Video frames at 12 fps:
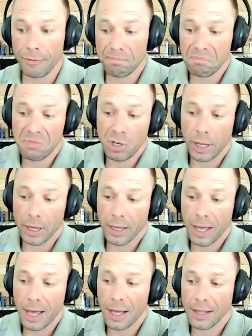you're
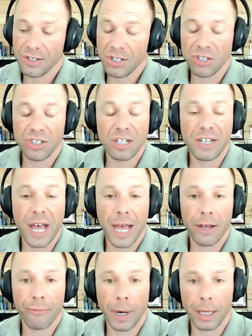like, it's just a
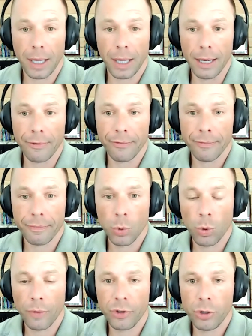day of my life.
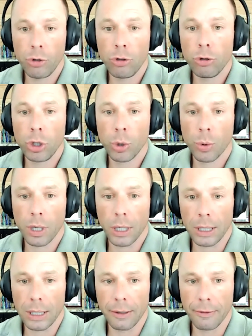Well, if you knew you were going
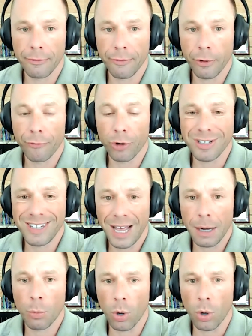to live for
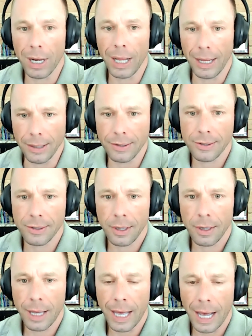10 more days,
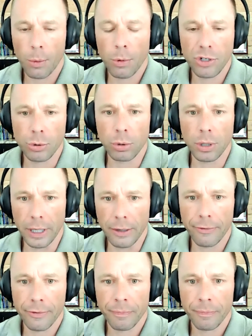how would you
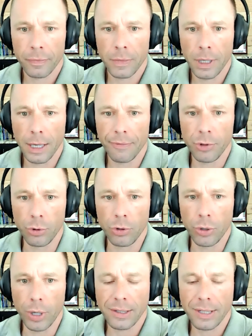live? If you
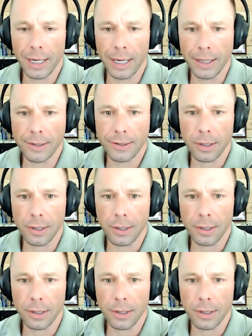knew you had 10 days to
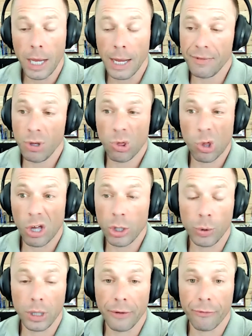live? If you thought you
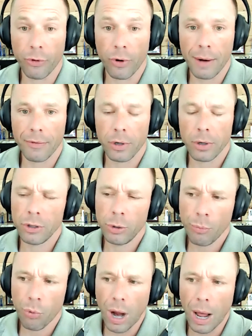would live forever, you
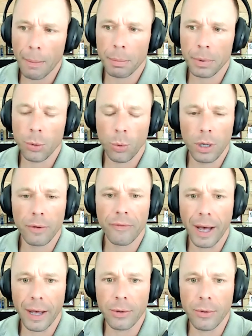probably wouldn't
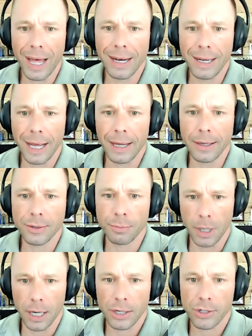value that day as
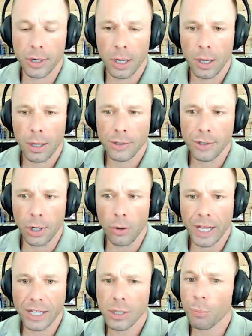much. So
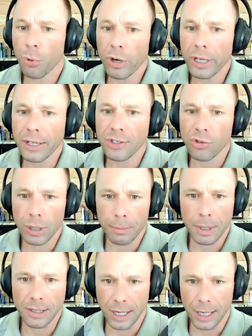that's a pretty
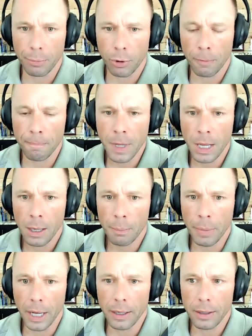extreme example.
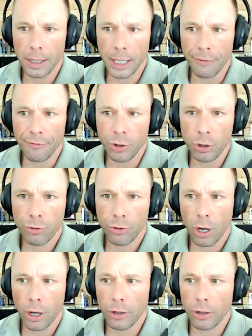But if you thought